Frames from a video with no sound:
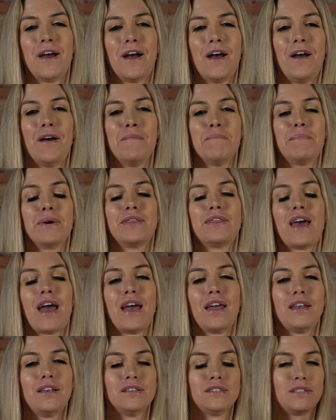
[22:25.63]
Um, but
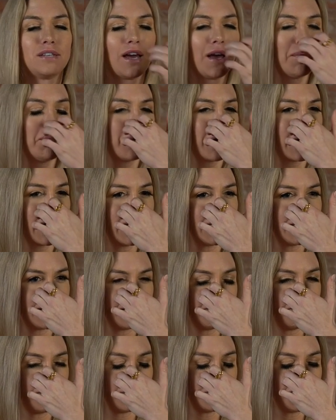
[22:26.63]
then to bring
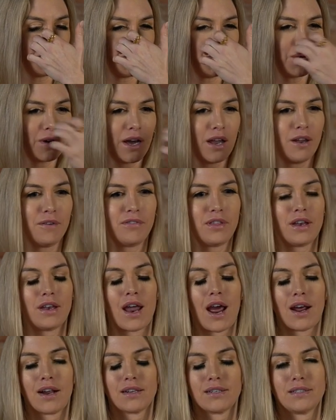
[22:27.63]
us to kind of the
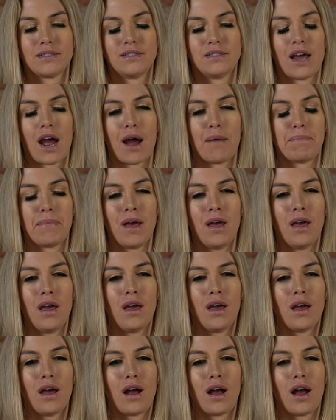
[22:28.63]
next step,
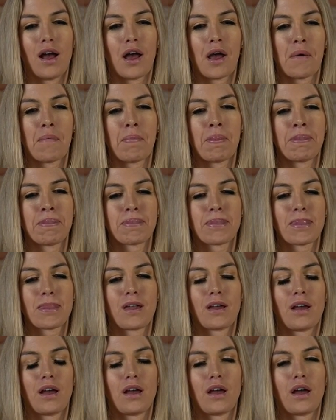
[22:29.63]
um,
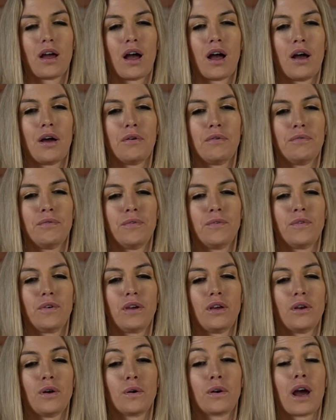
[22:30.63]
of
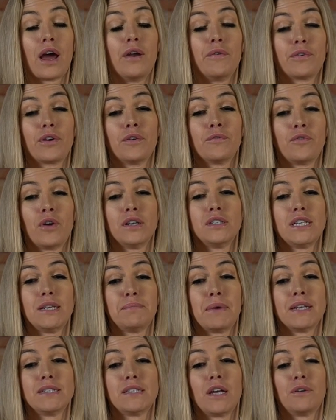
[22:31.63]
you know kind of
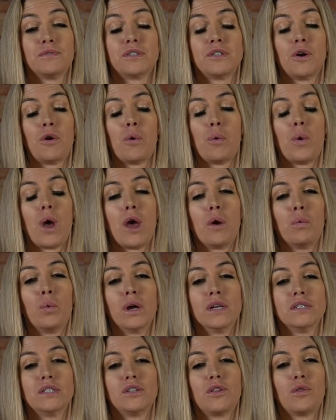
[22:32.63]
confronting myself. So it
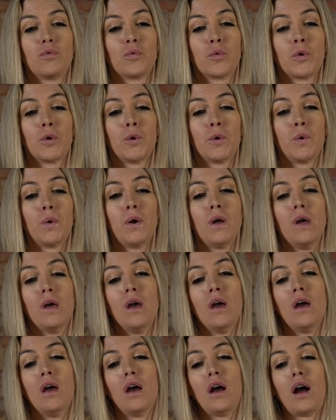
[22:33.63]
was through
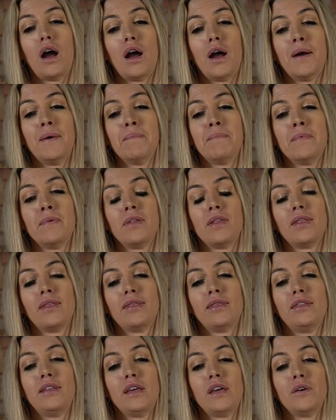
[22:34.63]
um,
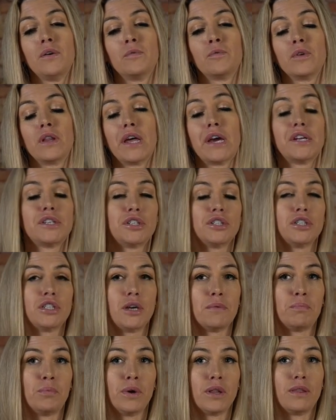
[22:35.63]
the
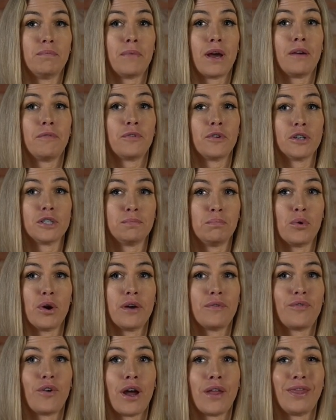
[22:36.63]
relationship with my first
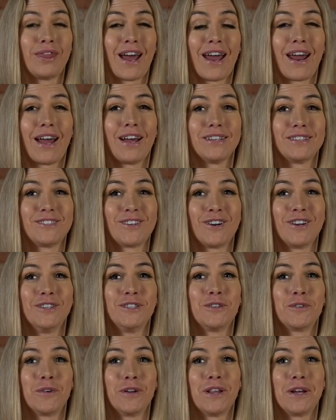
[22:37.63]
boyfriend that I
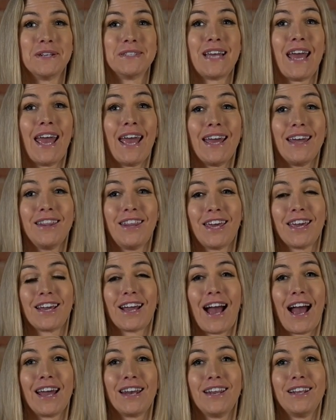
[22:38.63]
started to realize, hey,
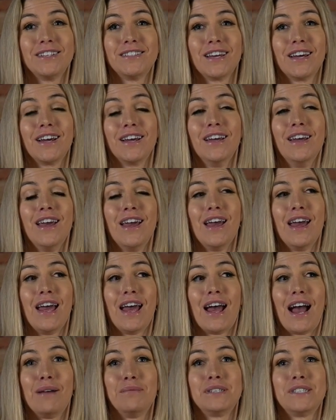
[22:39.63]
like I need to.
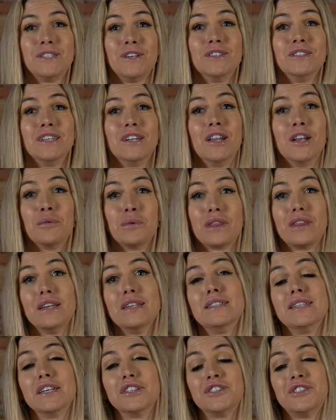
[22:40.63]
I'm still dealing with
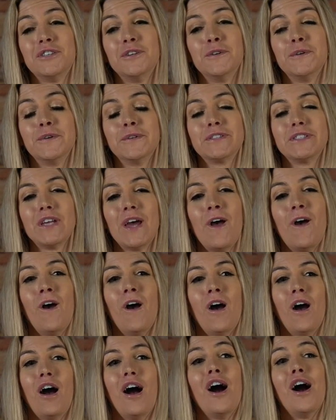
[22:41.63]
these issues.
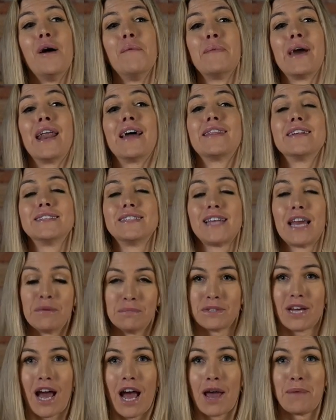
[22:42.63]
Um, and at the
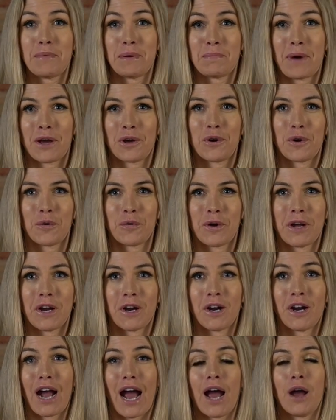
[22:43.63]
same time in my
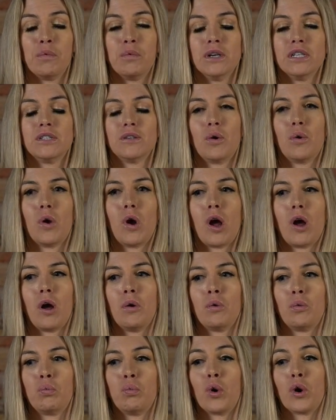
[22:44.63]
career, I was uh,
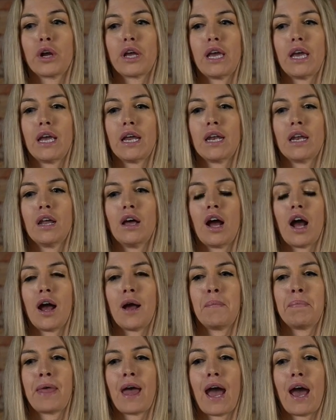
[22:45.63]
working
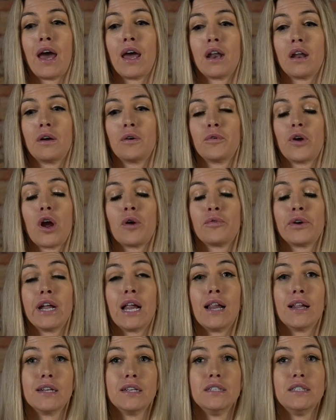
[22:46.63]
um, at a, a,
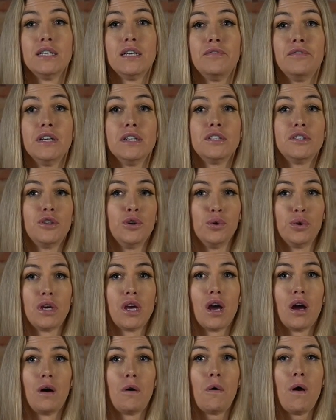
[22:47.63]
reality TV
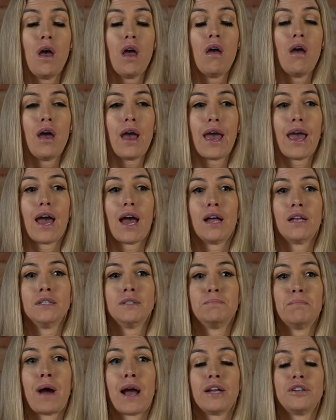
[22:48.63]
studio,
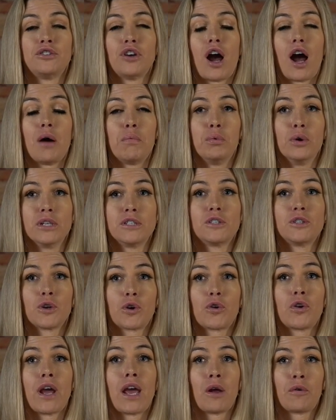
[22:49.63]
and my job was to
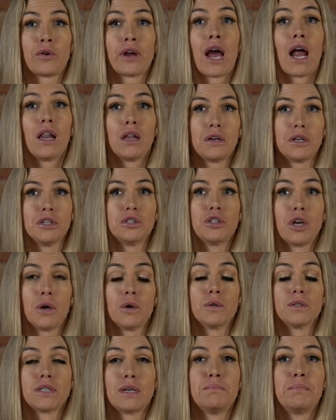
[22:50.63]
create reality
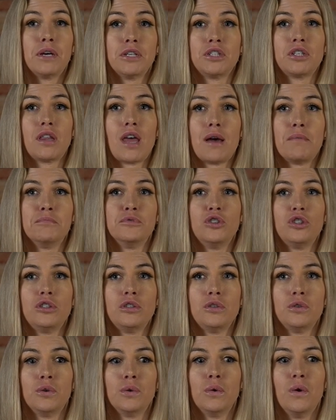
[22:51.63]
shows and pitch them
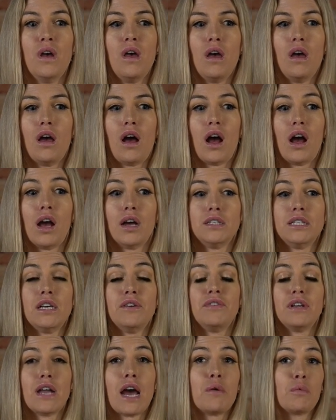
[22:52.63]
to uh,
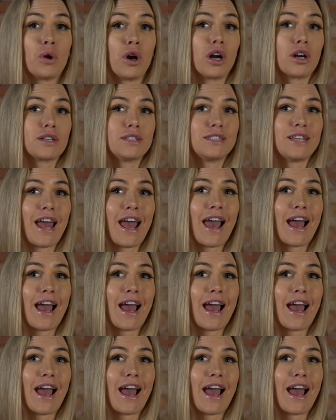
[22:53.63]
TV networks.